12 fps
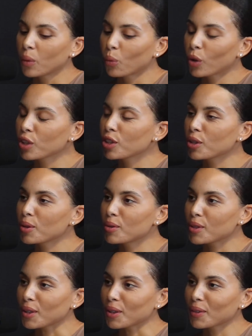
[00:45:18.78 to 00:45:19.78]
What do you
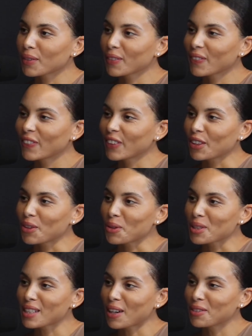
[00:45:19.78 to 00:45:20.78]
do for your
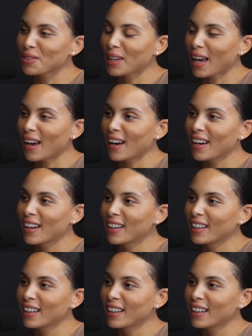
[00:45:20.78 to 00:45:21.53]
self-care?